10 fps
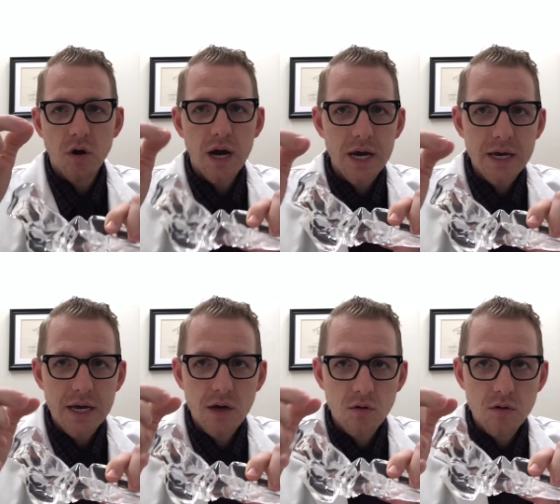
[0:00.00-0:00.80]
high
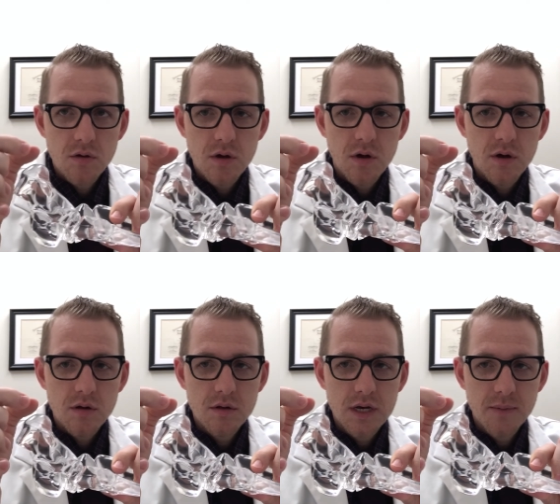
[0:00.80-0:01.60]
ankle
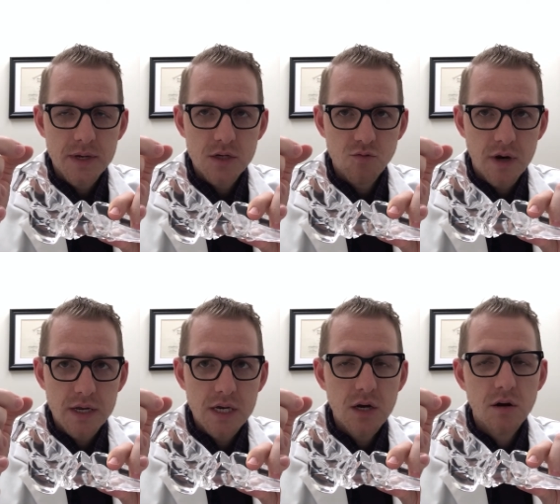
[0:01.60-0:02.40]
ligament is right
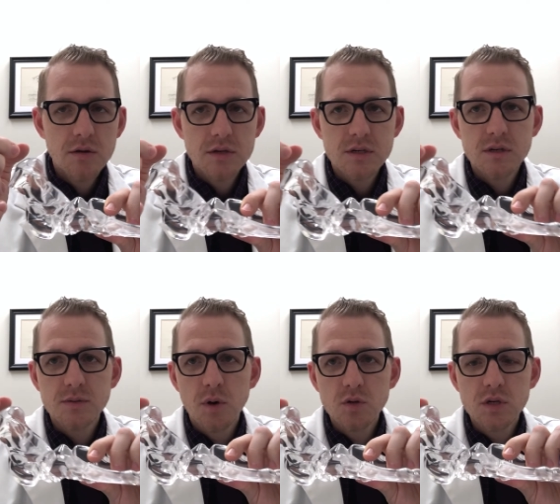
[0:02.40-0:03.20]
here, the
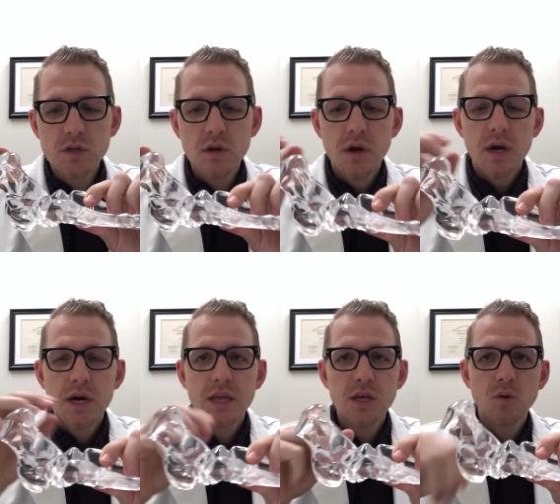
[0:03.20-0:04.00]
syndesmosis,
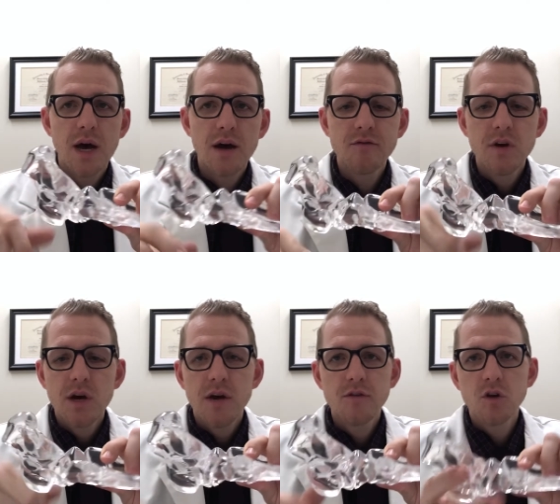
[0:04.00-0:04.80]
and then you have,
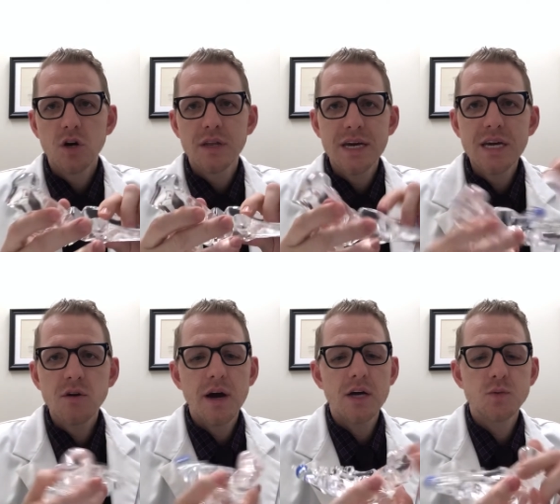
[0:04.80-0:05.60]
if you look on the
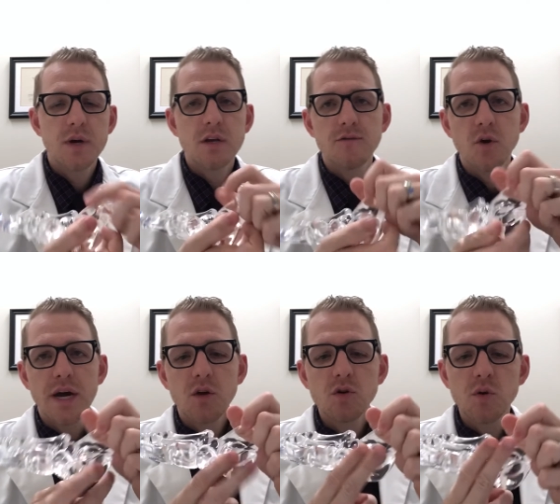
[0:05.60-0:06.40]
inner aspect of your
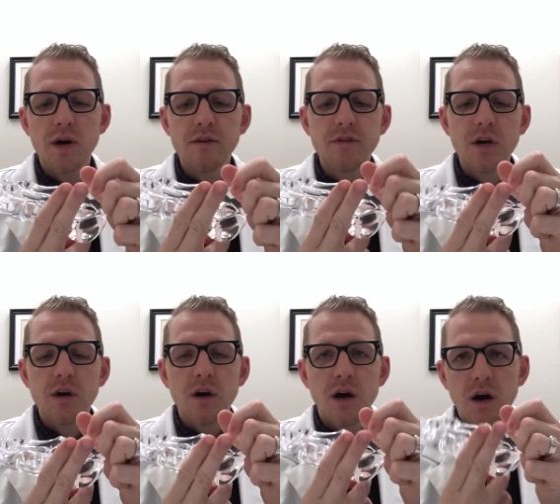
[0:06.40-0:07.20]
ankle, you have
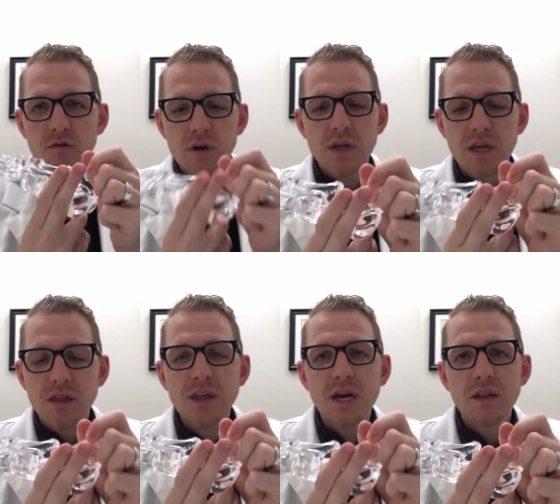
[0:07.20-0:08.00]
really a
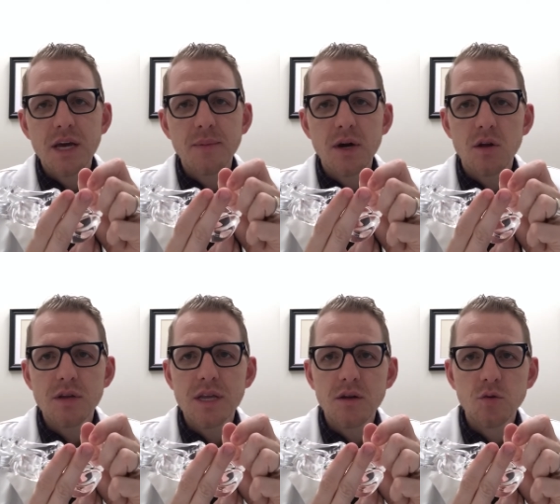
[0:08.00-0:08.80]
thick ligament called the
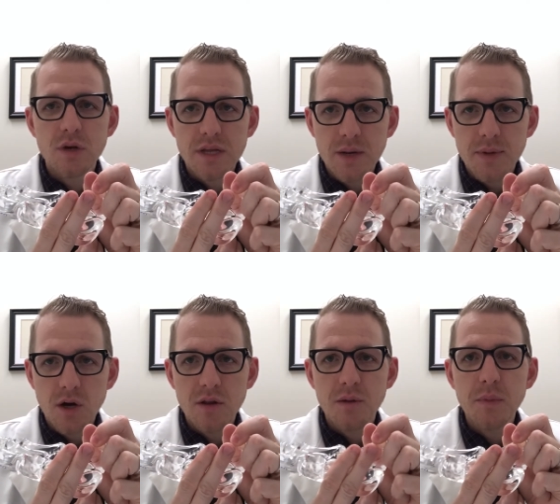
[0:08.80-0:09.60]
deltoid ligament
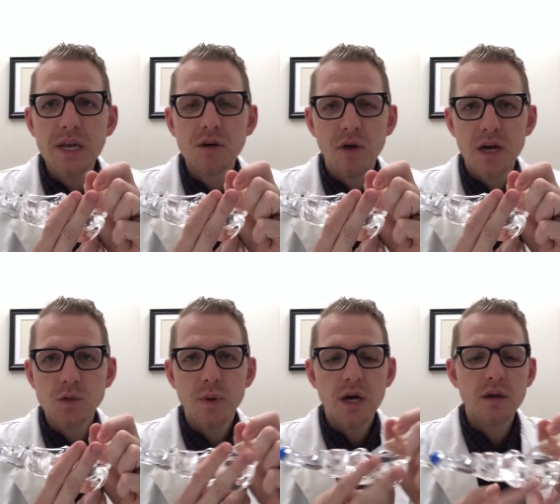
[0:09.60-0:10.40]
on the medial
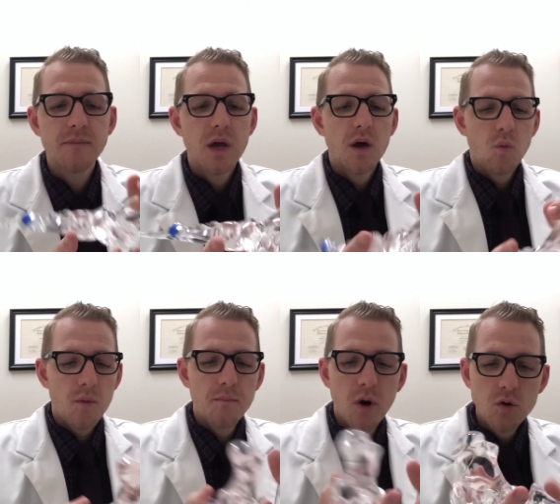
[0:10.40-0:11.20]
aspect.
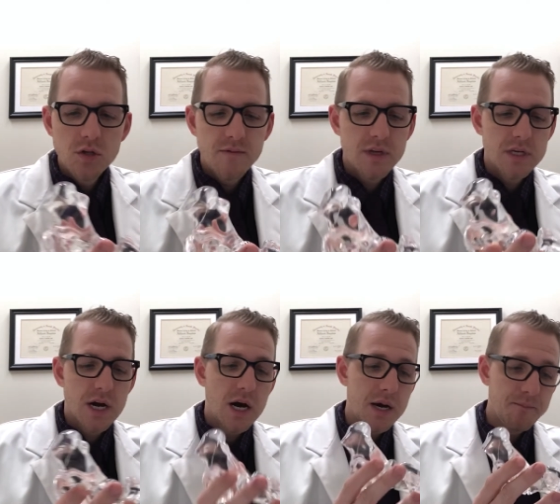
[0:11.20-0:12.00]
Well, most of the
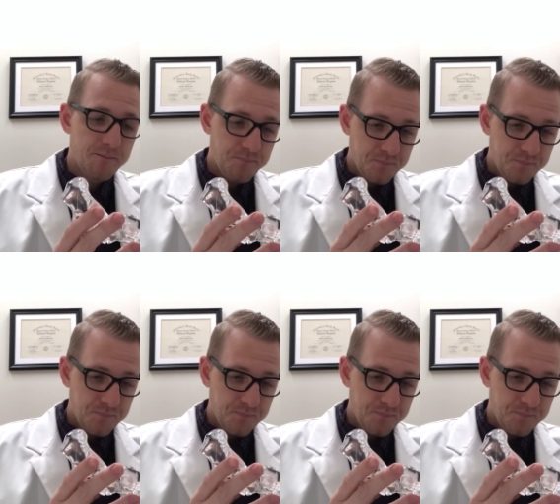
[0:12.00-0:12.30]
time,